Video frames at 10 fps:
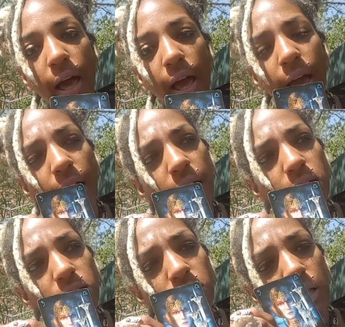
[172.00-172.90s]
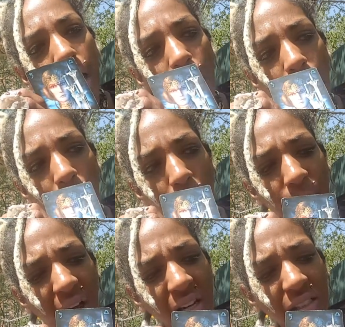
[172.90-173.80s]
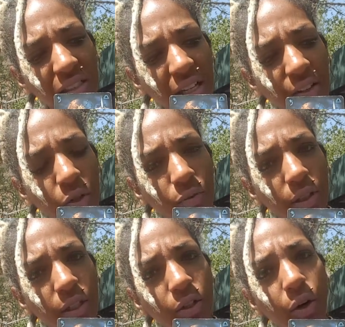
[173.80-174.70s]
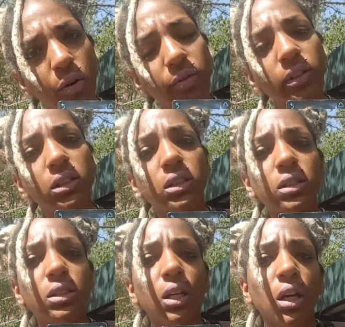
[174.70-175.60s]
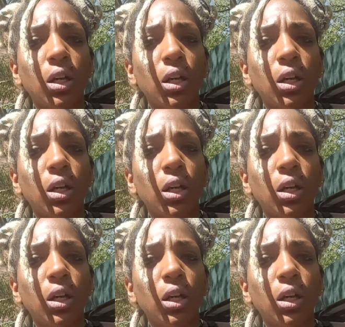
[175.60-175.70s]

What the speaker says: And honestly, I don't really know if this is